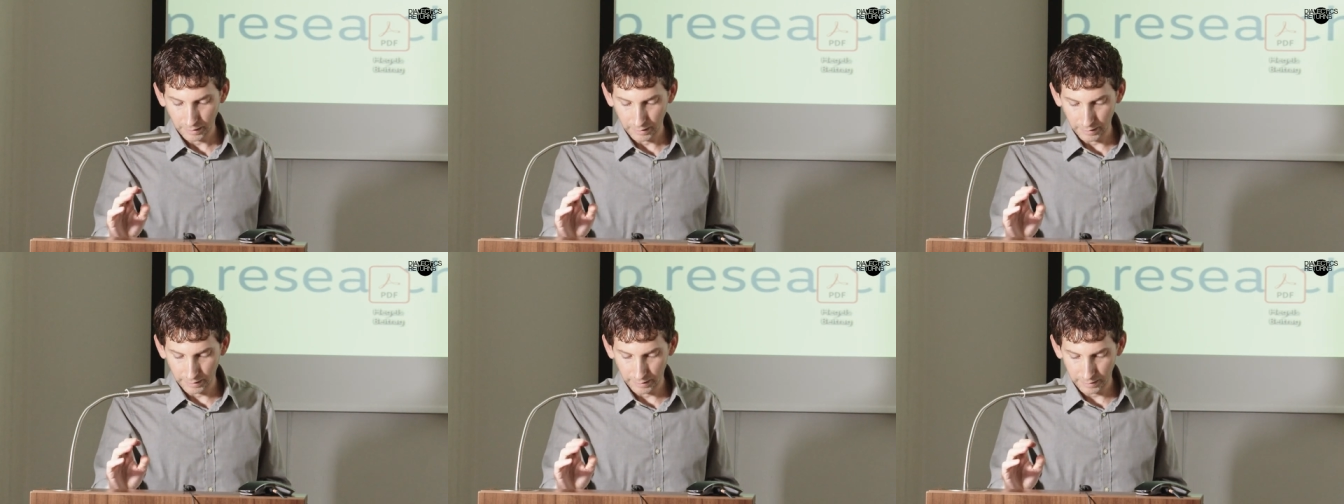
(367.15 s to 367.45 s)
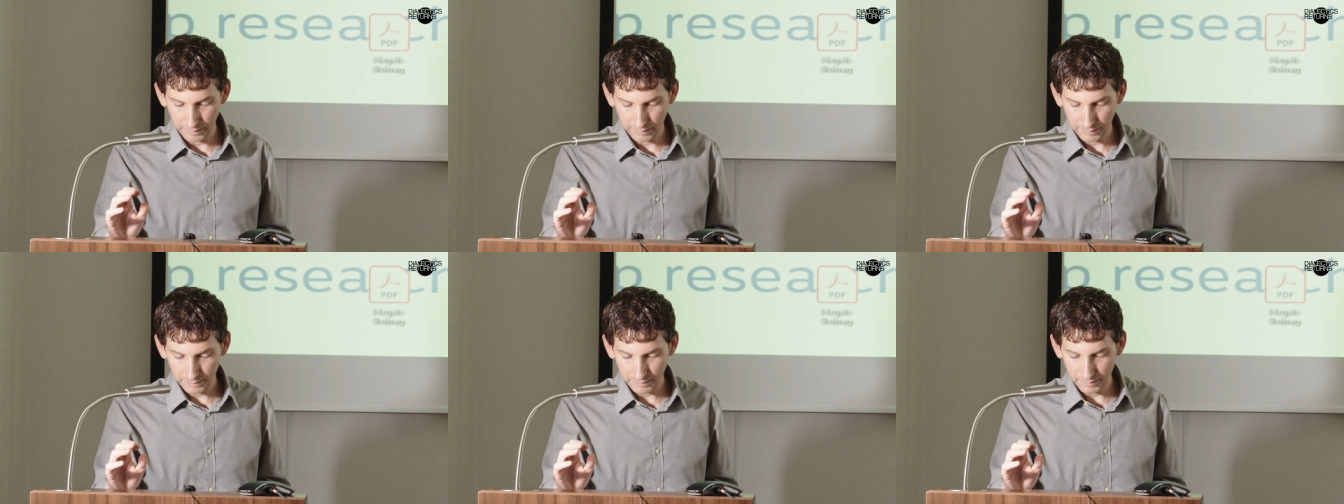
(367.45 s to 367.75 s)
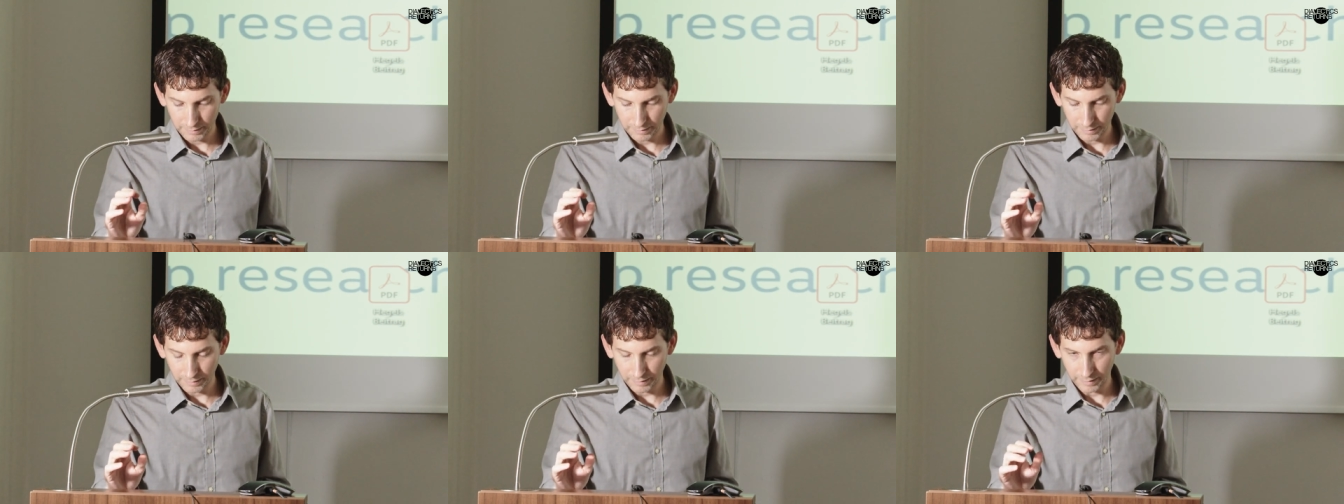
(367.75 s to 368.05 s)
And,
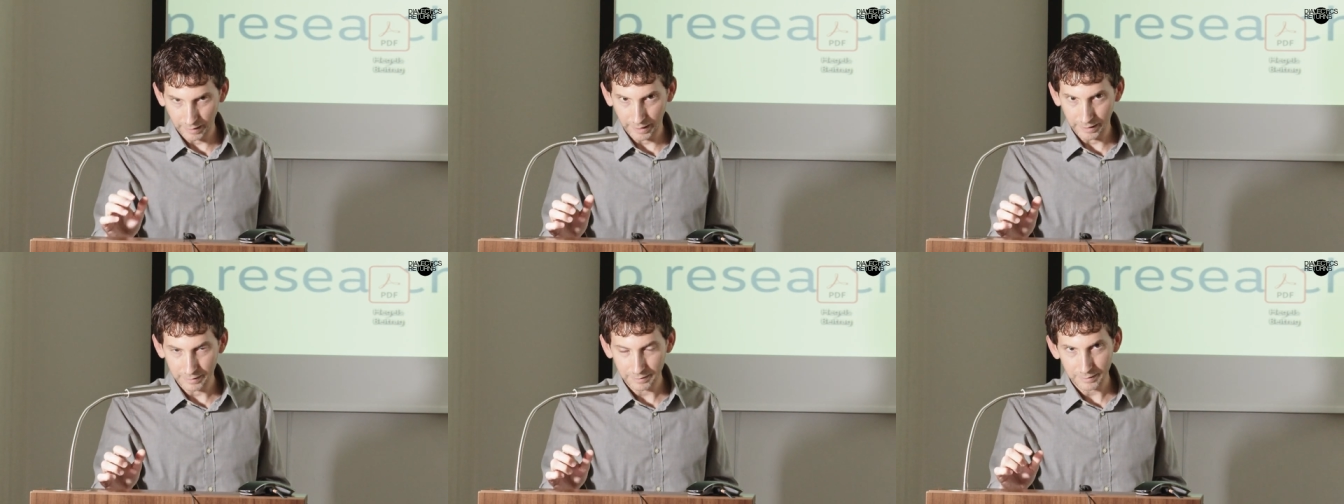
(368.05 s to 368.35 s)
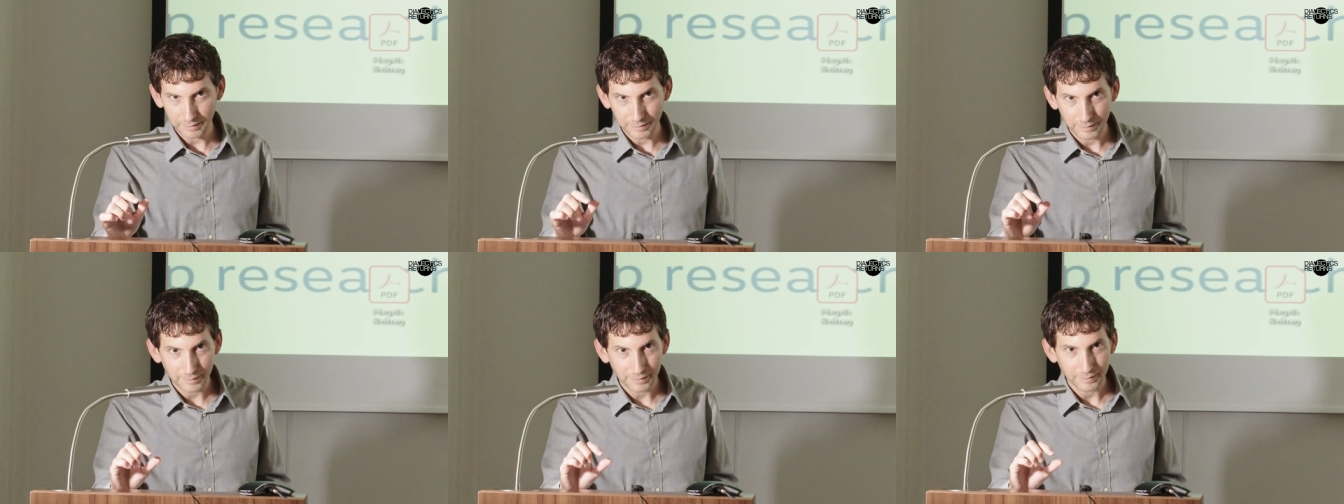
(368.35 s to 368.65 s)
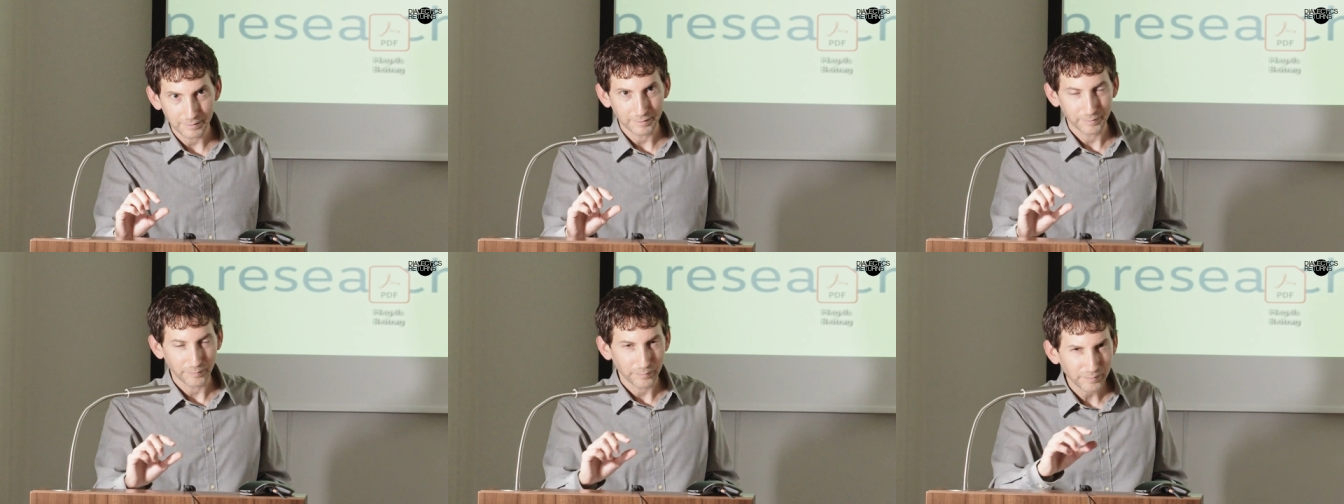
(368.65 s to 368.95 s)
and
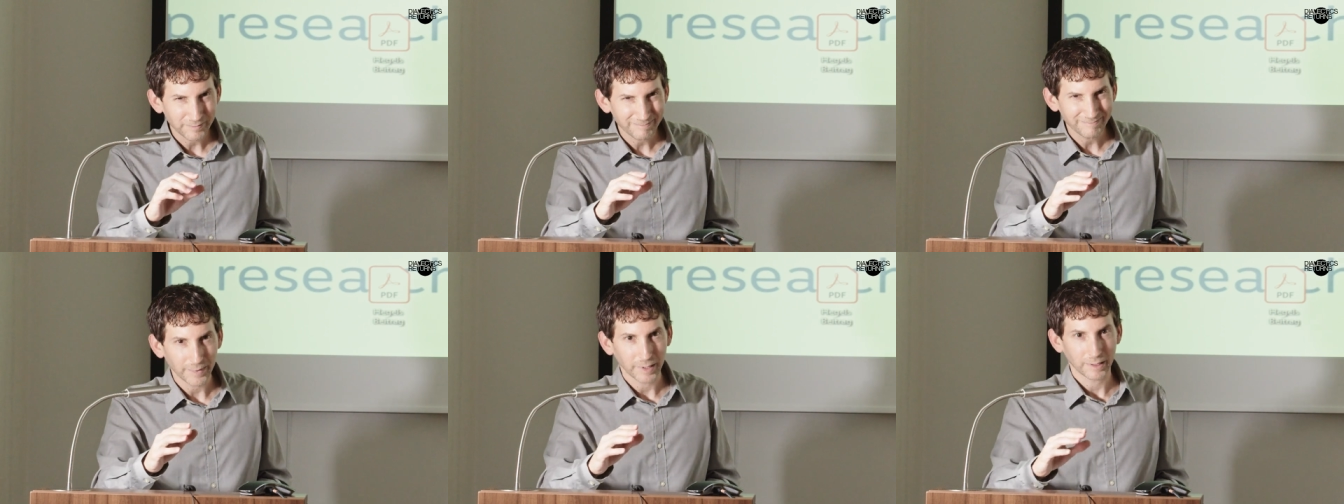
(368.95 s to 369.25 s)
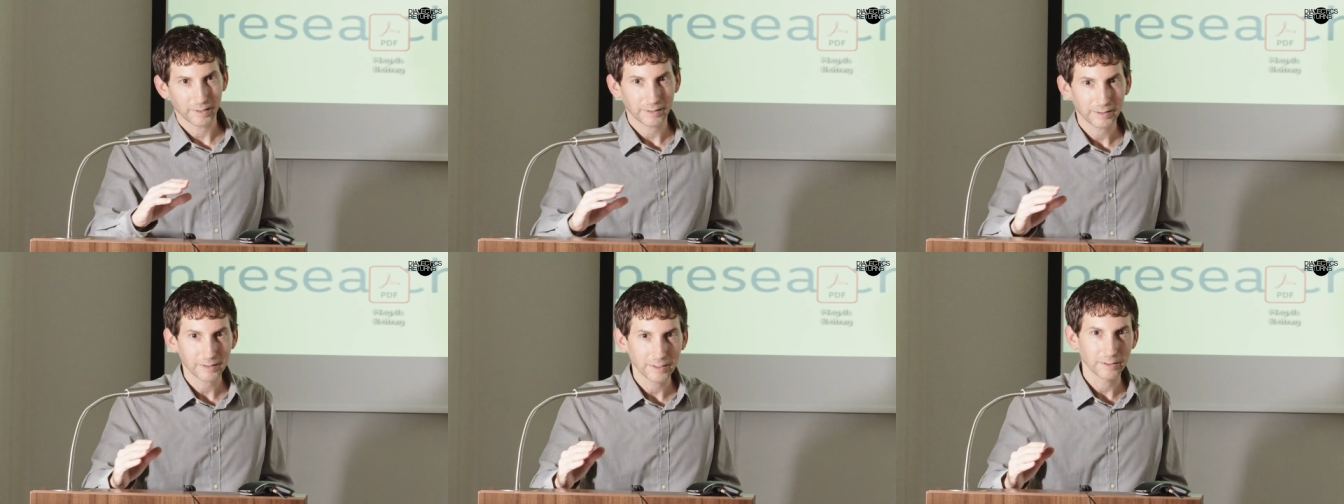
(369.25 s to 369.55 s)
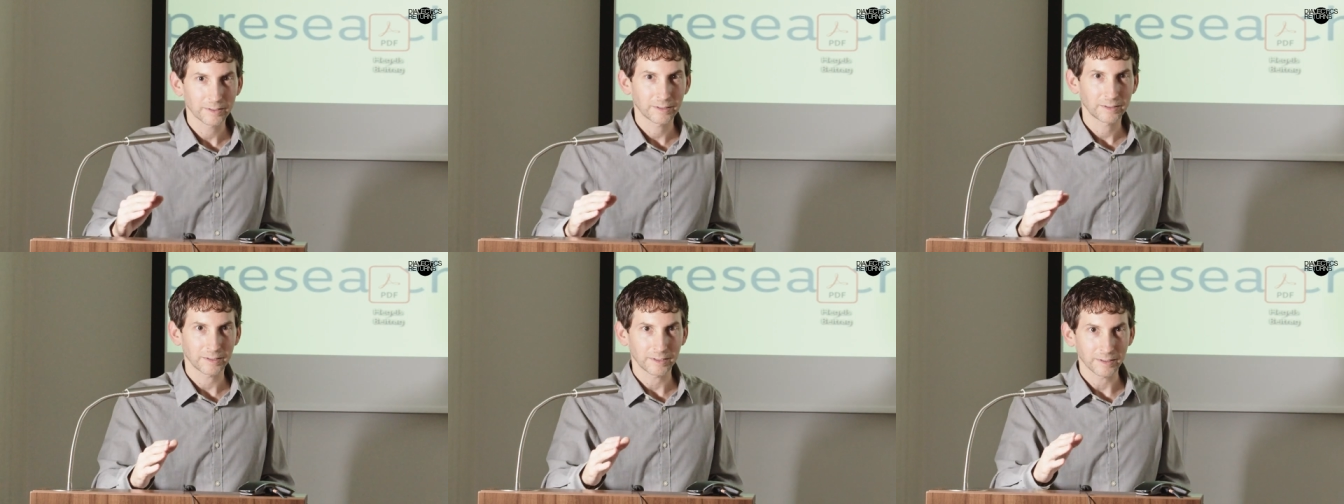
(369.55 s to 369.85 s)

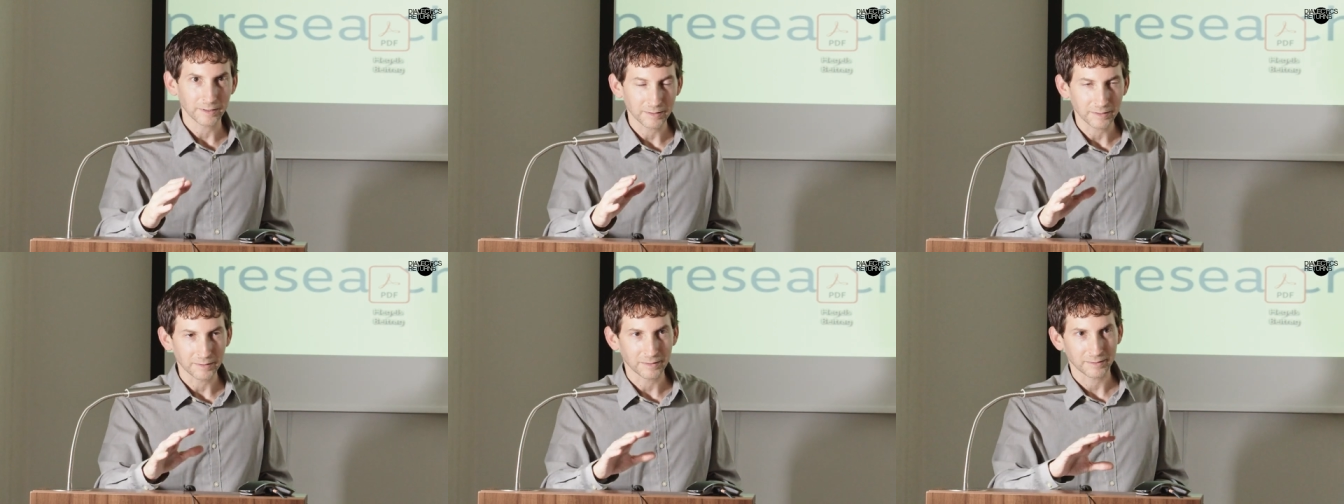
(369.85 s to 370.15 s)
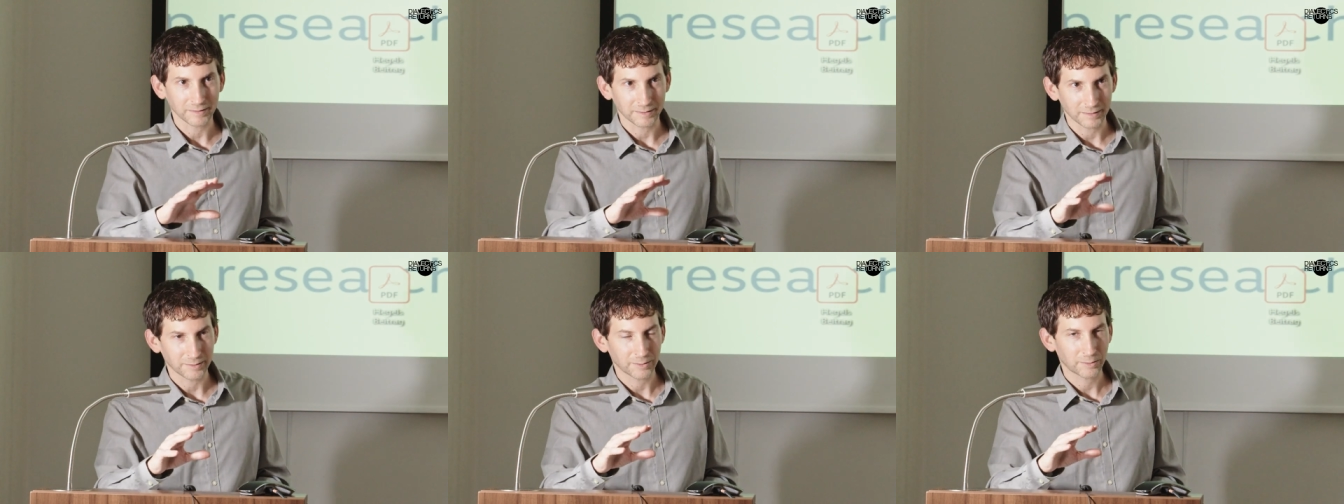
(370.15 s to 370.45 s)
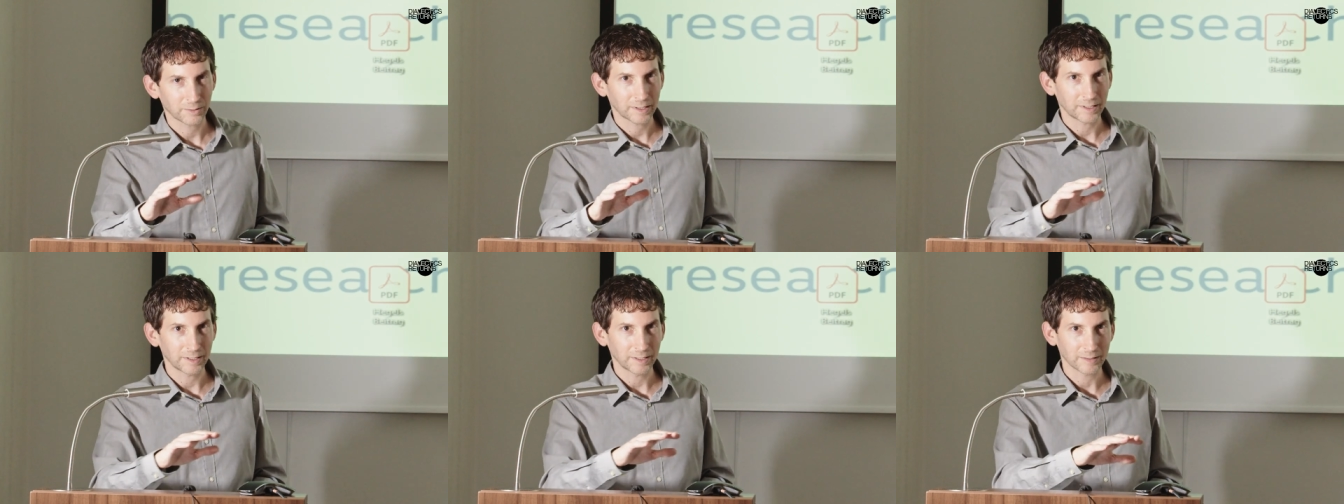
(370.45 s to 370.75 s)
Kierkegaard is
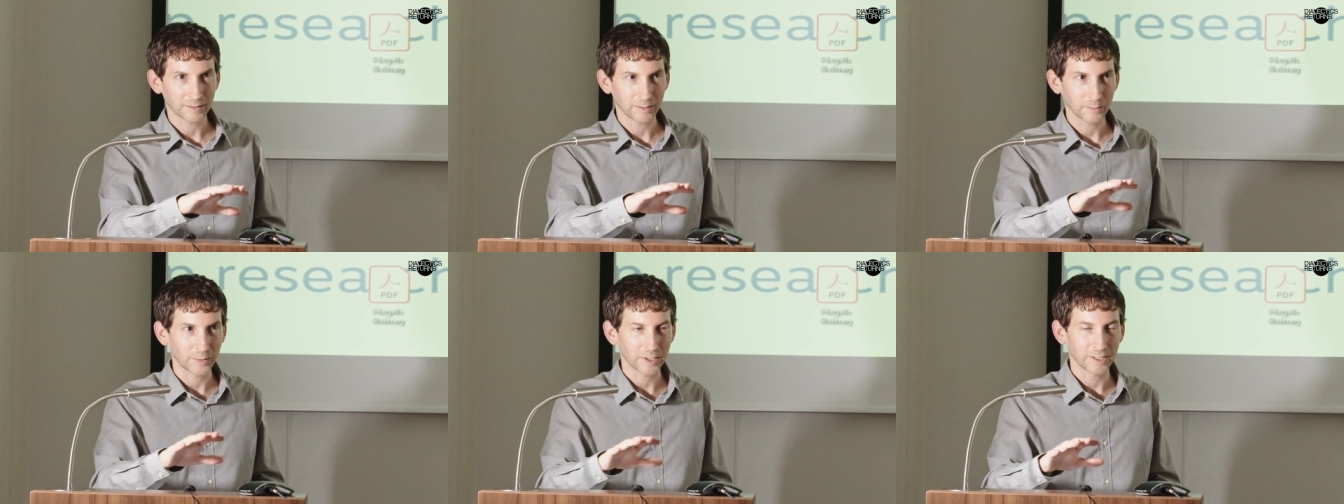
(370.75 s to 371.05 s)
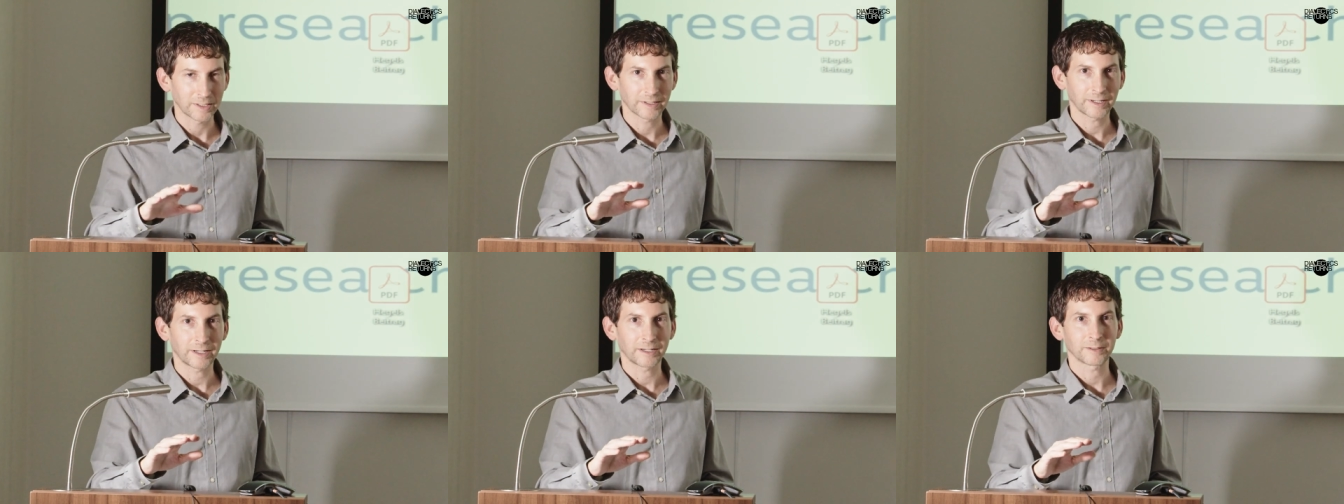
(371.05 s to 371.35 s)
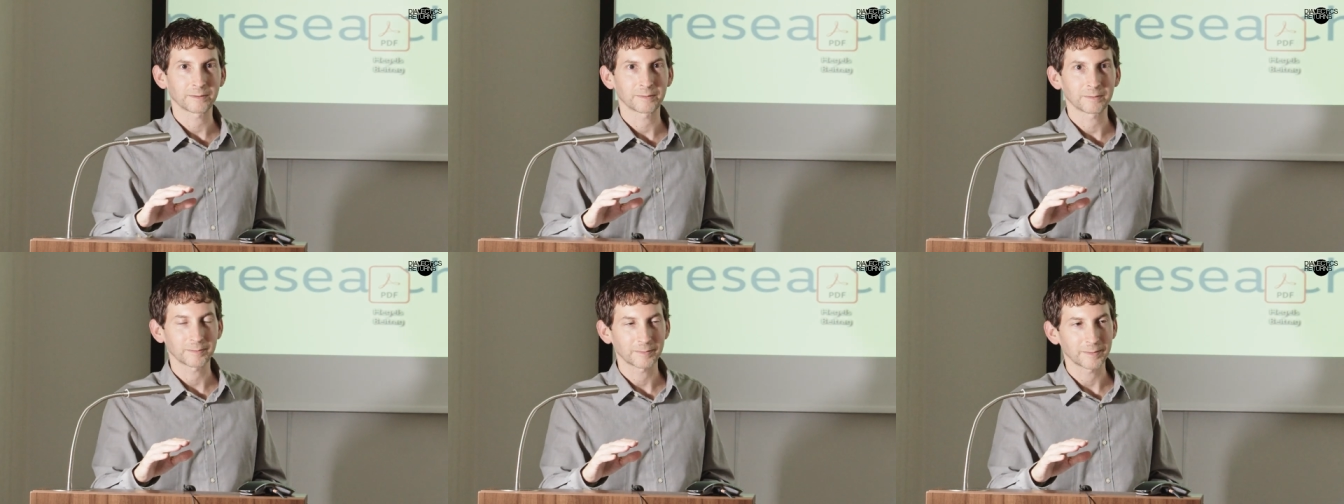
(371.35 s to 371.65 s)
tricky to pin
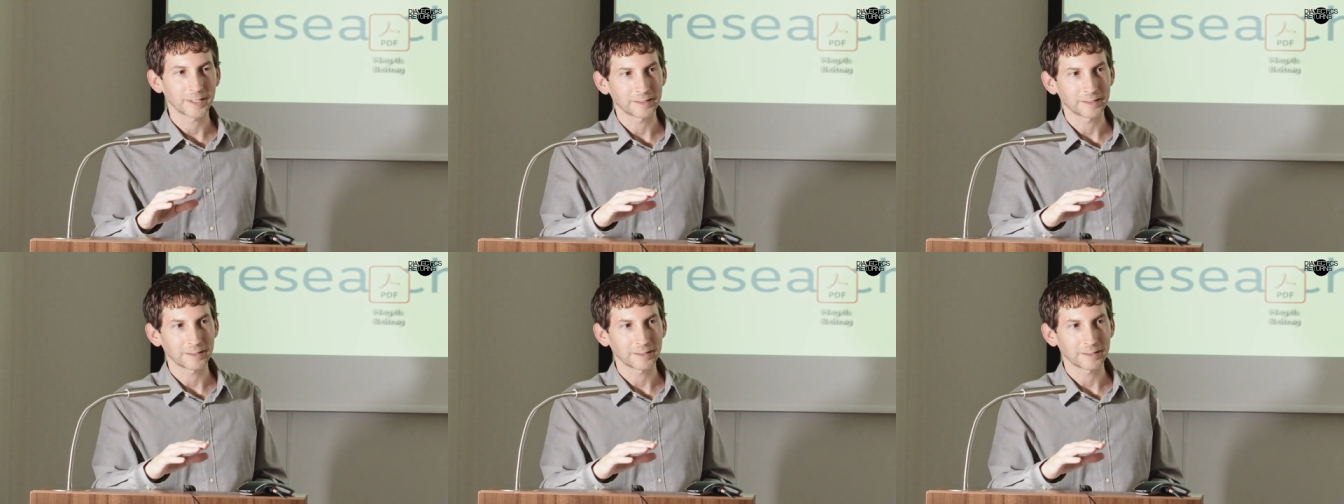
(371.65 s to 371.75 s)
down.